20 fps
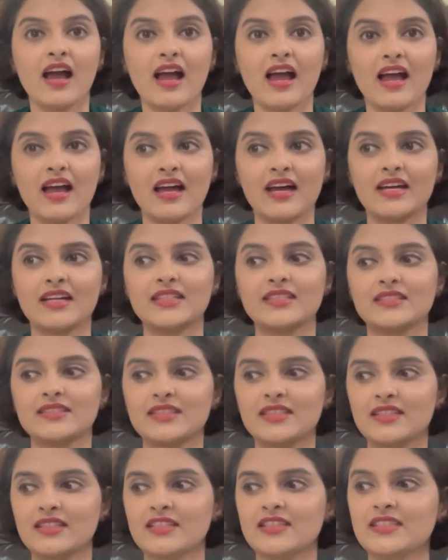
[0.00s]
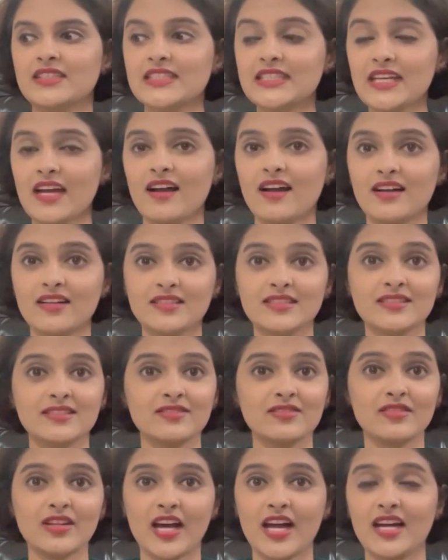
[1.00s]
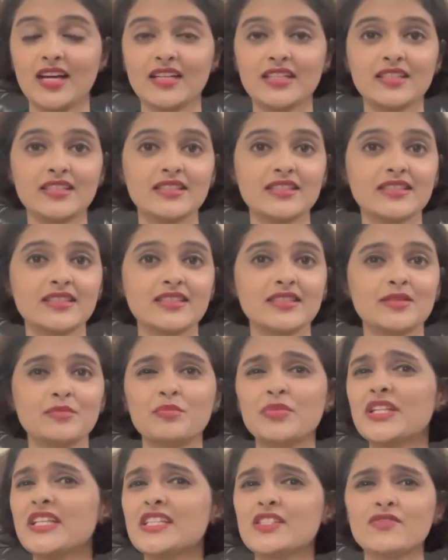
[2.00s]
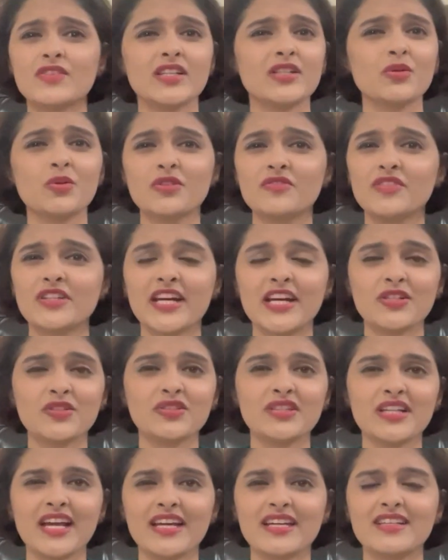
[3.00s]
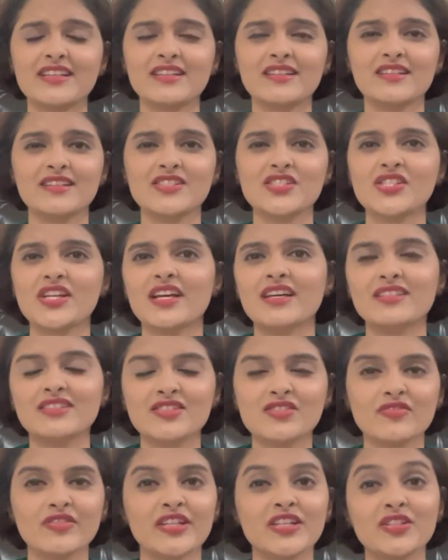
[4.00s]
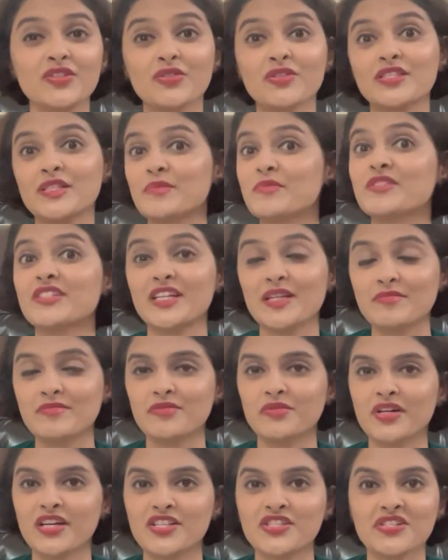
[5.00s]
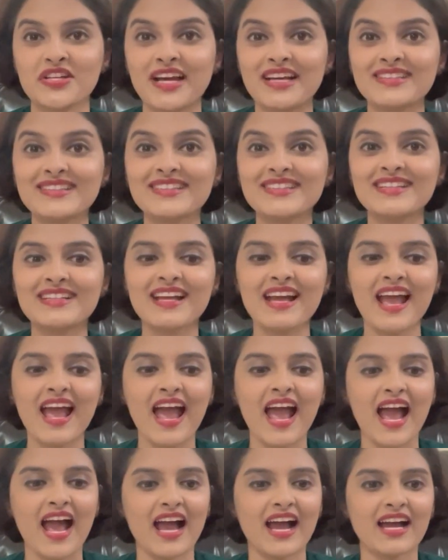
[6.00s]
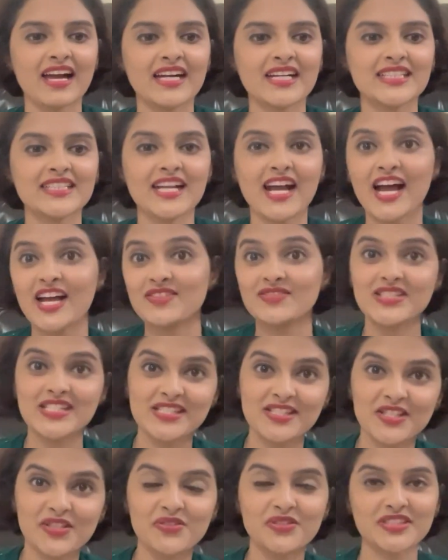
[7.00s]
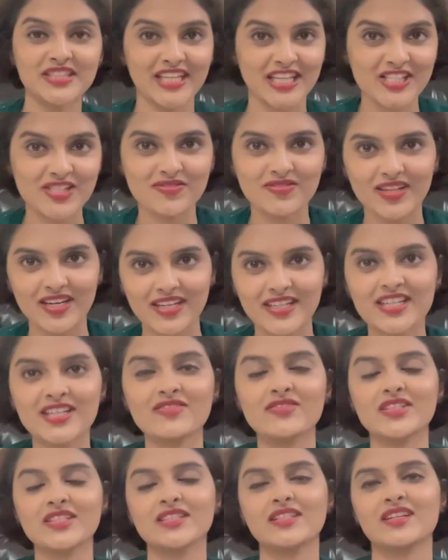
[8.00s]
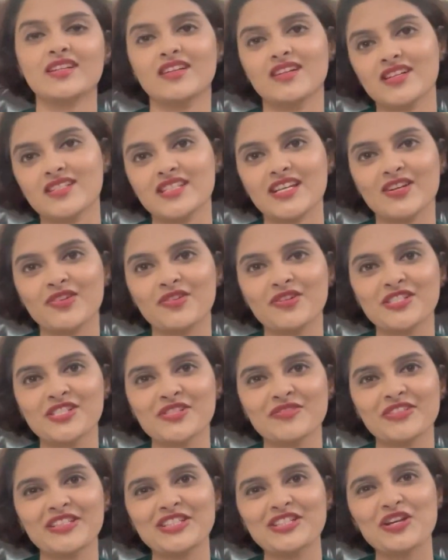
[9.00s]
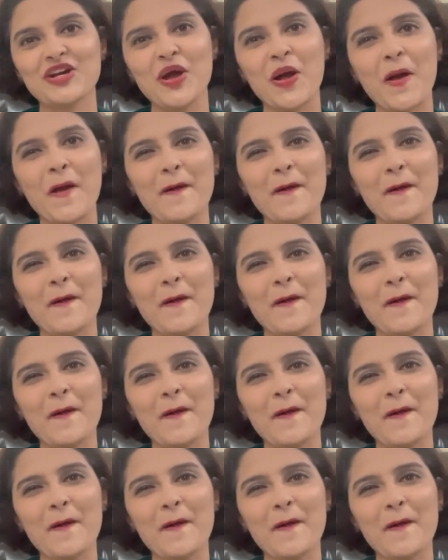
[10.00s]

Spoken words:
And yeah, don't forget to like, share this video, subscribe to our channel, and I will see you next Friday with another psychology video.